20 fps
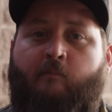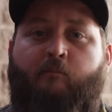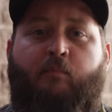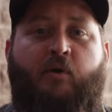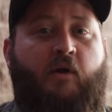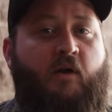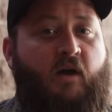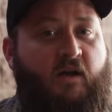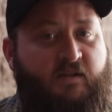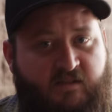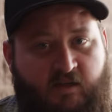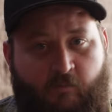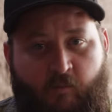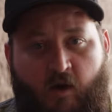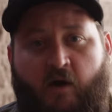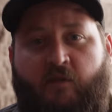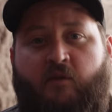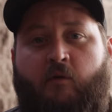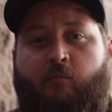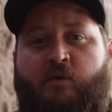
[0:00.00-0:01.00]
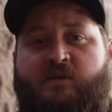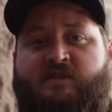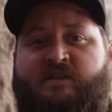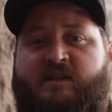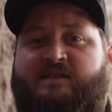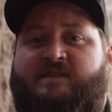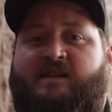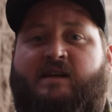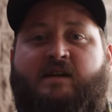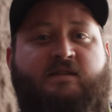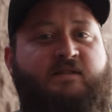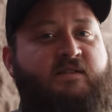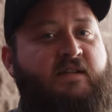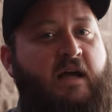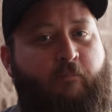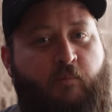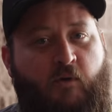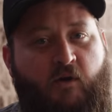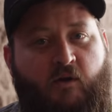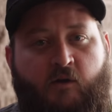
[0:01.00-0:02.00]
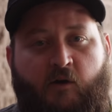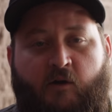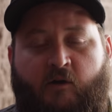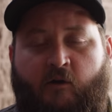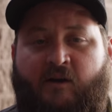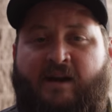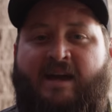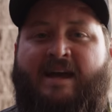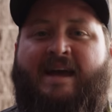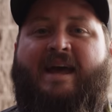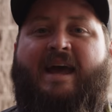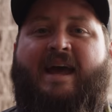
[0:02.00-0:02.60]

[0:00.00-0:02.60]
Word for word: Put on some other briskets on a separate cooker